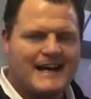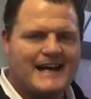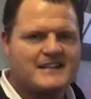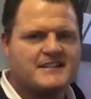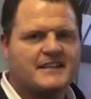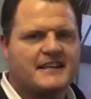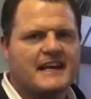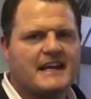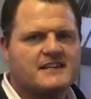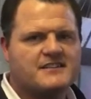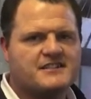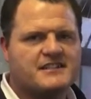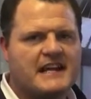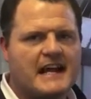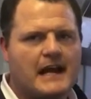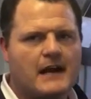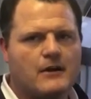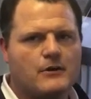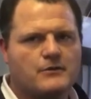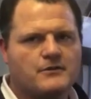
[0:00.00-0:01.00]
As it gets
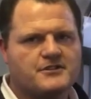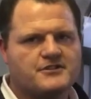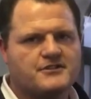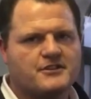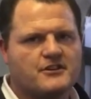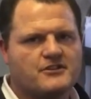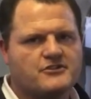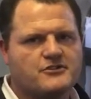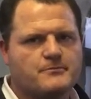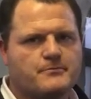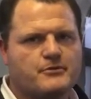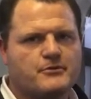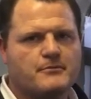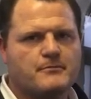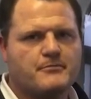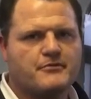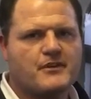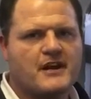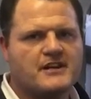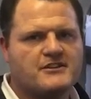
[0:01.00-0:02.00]
narrower, it starts to
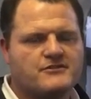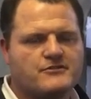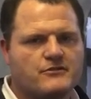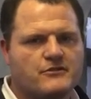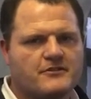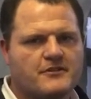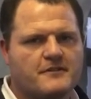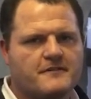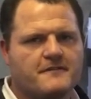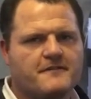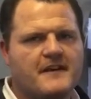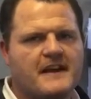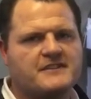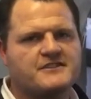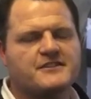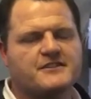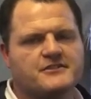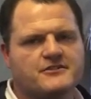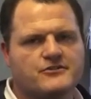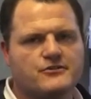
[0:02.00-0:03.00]
put pressure on the
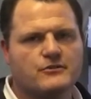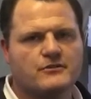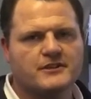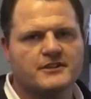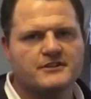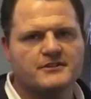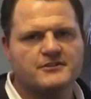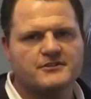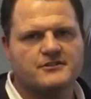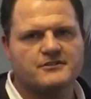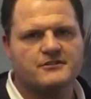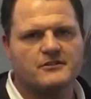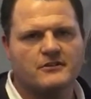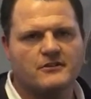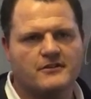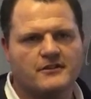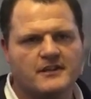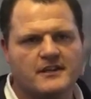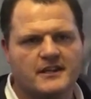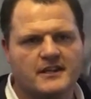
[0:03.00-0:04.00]
facet joints
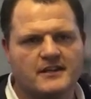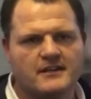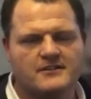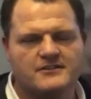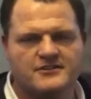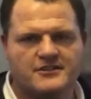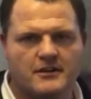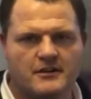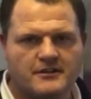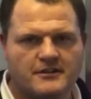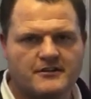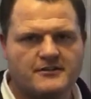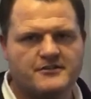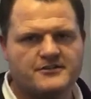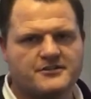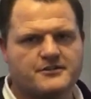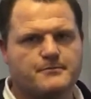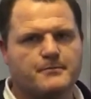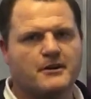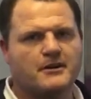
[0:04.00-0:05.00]
on the side of
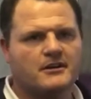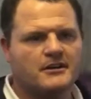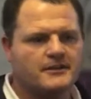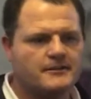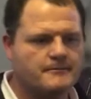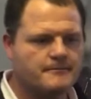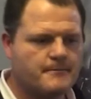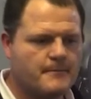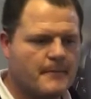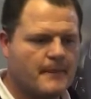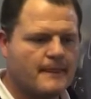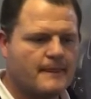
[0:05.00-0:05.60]
the spine.